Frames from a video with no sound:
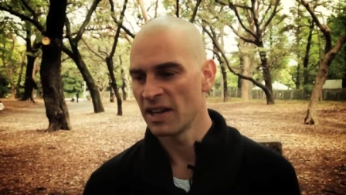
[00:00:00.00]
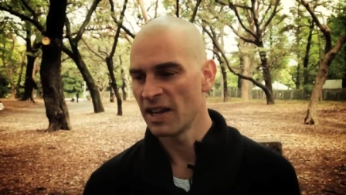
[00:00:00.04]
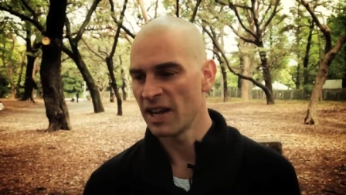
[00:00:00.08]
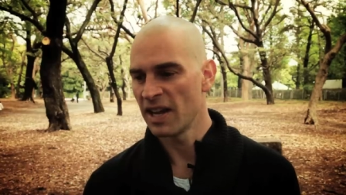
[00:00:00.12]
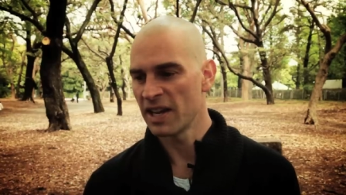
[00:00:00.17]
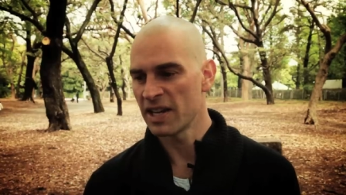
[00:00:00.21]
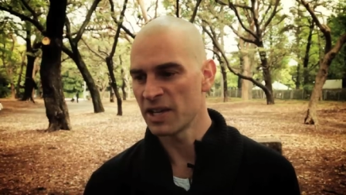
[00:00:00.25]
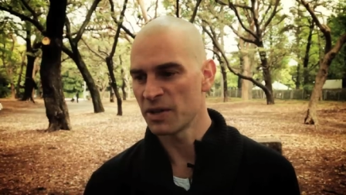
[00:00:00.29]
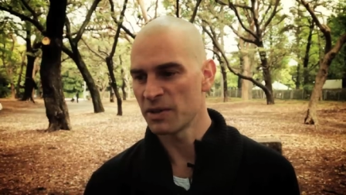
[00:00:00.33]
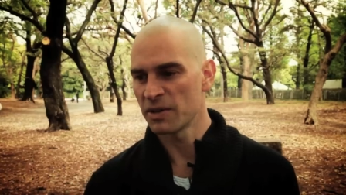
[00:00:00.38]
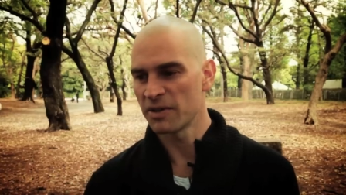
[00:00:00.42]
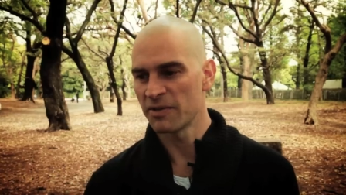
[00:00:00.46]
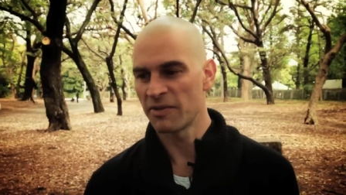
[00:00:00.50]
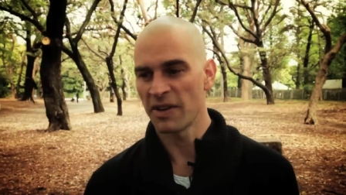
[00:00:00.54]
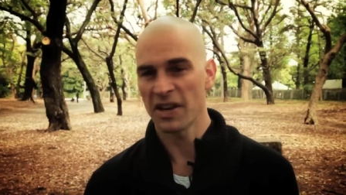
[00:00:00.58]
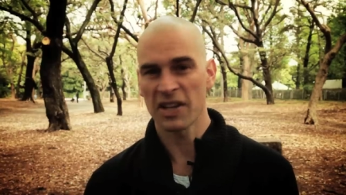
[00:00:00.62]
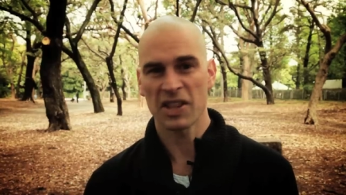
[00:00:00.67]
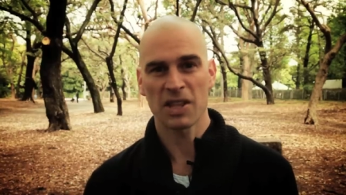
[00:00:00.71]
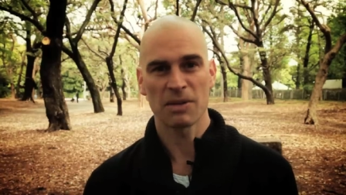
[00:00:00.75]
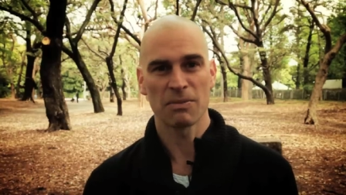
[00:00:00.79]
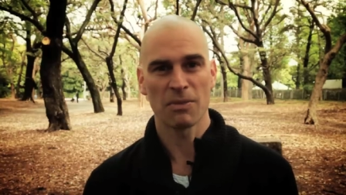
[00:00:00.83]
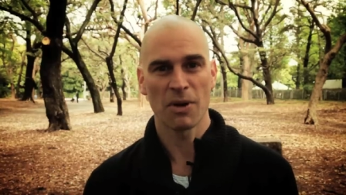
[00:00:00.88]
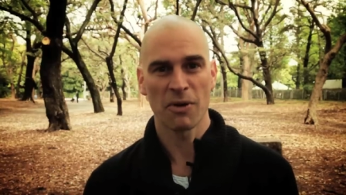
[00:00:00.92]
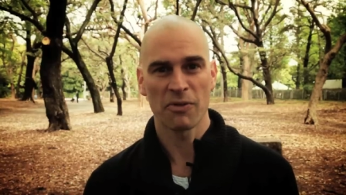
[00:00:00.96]
and you invite
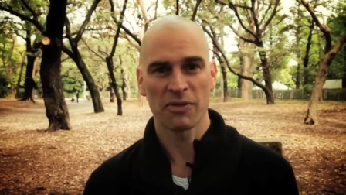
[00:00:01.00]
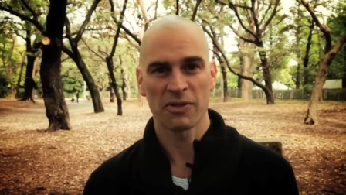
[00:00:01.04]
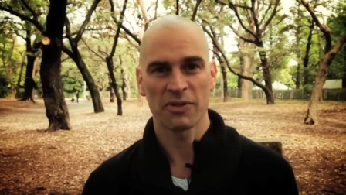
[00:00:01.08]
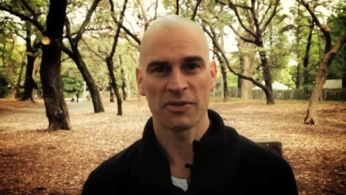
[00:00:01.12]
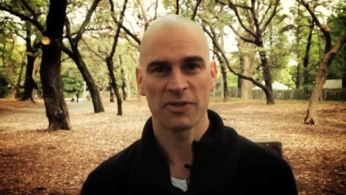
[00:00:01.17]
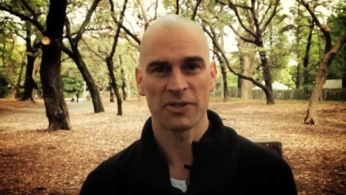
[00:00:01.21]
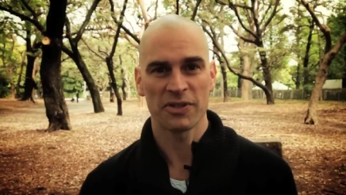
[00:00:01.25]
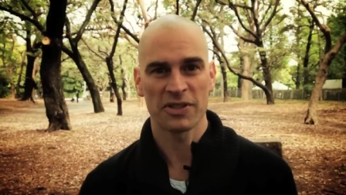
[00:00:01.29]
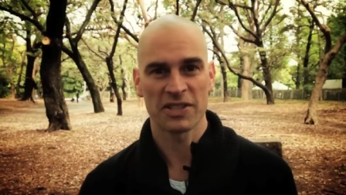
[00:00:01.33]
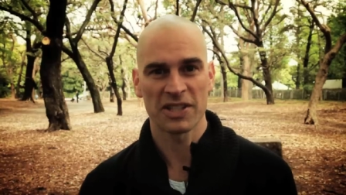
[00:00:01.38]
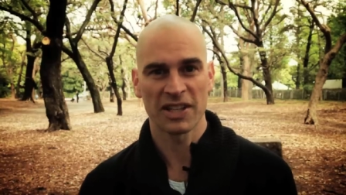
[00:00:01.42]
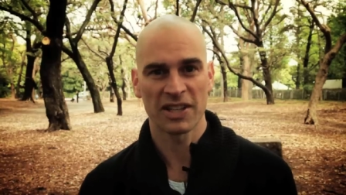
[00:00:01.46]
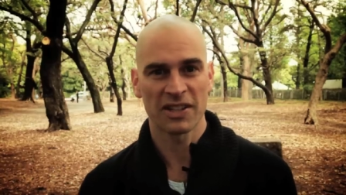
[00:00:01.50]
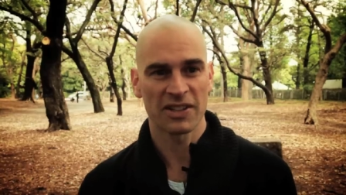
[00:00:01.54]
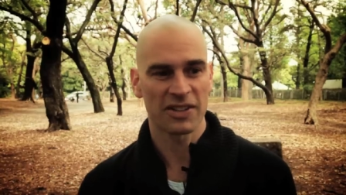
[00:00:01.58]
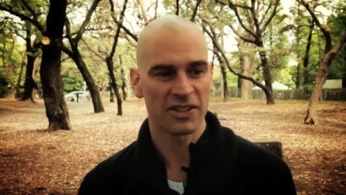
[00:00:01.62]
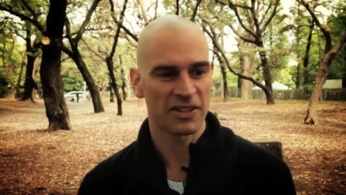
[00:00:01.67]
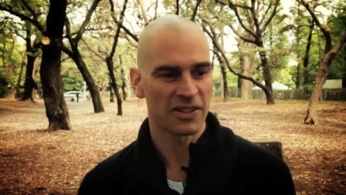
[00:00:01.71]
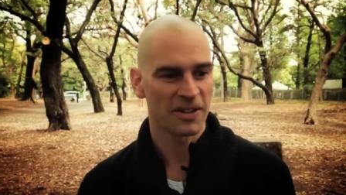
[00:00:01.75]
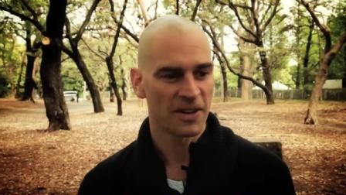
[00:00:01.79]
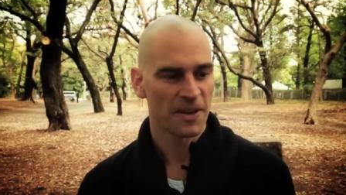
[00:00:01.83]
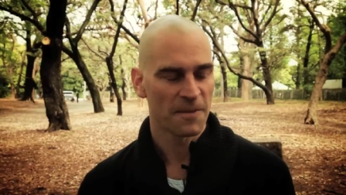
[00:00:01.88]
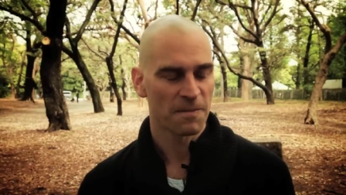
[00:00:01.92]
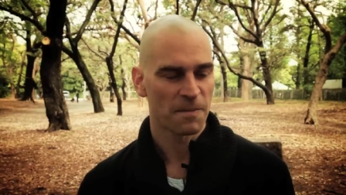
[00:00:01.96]
them over for dinner,